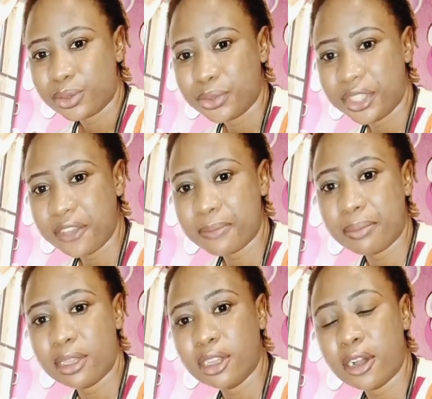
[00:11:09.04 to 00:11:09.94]
you give
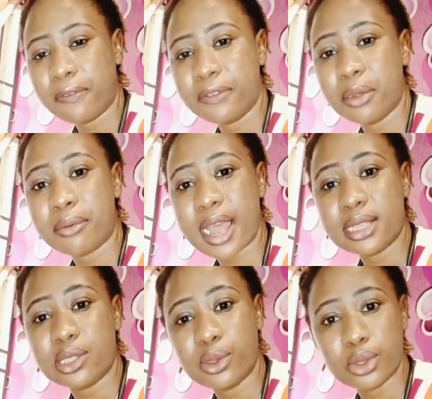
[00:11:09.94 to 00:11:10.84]
baby love the
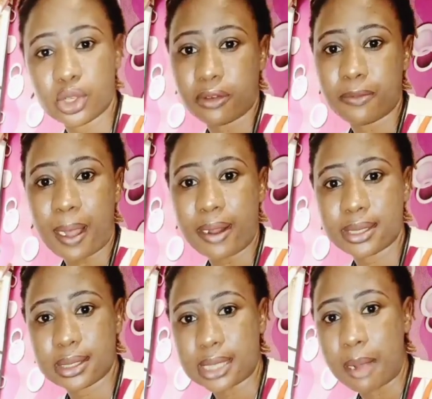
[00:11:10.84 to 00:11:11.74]
right dose of
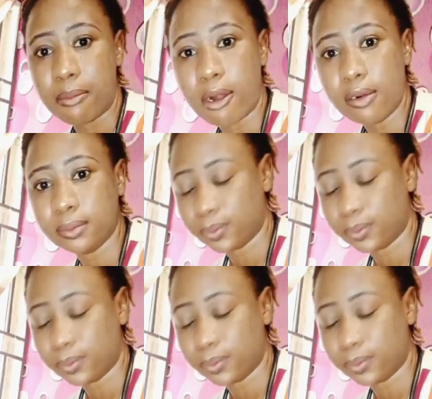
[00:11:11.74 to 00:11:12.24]
paracetamol.